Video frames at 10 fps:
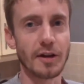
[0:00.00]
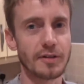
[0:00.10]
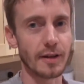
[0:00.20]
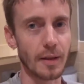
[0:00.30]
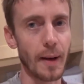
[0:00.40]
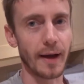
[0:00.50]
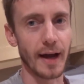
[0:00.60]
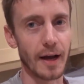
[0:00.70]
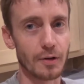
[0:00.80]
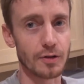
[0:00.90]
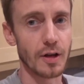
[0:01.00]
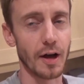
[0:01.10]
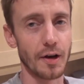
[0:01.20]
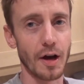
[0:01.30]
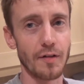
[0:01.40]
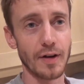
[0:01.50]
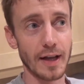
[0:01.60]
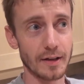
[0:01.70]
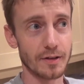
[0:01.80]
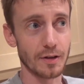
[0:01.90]
licked the pan out and I've
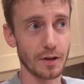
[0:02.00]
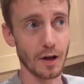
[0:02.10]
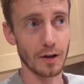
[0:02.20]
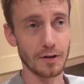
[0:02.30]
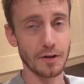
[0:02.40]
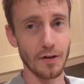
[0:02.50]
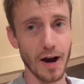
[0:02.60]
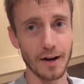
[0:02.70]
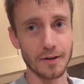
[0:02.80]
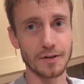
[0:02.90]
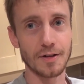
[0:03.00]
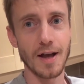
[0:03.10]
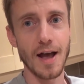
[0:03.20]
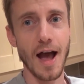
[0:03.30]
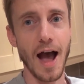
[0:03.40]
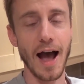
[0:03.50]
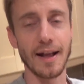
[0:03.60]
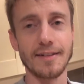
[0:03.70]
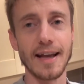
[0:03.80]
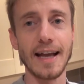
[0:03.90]
licked the colander out,
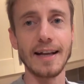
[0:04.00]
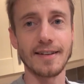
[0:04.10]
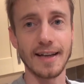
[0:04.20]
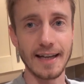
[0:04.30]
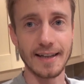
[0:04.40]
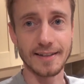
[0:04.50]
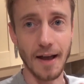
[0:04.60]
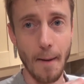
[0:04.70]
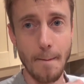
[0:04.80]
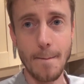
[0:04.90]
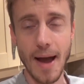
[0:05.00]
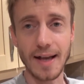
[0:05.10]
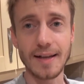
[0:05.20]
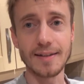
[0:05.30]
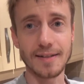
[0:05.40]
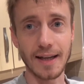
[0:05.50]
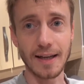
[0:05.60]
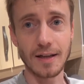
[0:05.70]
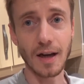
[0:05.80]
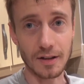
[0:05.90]
and it is
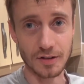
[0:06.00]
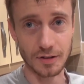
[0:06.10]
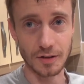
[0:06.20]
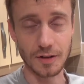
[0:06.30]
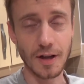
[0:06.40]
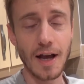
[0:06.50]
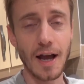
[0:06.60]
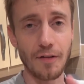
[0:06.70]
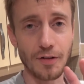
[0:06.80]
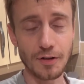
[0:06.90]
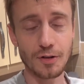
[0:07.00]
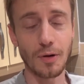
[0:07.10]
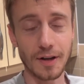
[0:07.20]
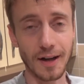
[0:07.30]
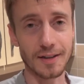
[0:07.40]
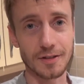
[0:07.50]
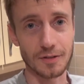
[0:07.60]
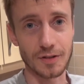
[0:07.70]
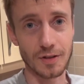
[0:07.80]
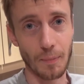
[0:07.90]
amazing custard. If you just want custard
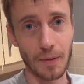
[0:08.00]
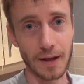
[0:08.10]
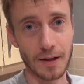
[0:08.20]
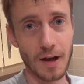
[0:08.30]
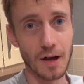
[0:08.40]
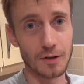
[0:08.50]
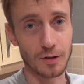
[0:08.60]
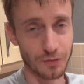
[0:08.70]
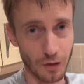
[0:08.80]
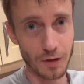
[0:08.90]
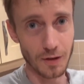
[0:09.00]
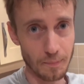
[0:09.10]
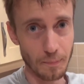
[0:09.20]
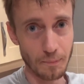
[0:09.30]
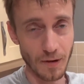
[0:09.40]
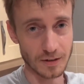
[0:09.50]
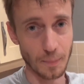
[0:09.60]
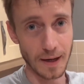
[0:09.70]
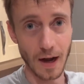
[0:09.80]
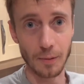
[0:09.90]
for something, just follow the
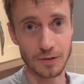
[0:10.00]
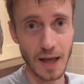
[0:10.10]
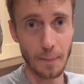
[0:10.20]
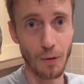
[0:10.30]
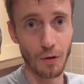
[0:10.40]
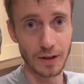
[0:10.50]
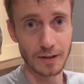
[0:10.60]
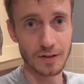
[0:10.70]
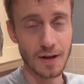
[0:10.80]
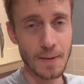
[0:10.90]
recipe up to that point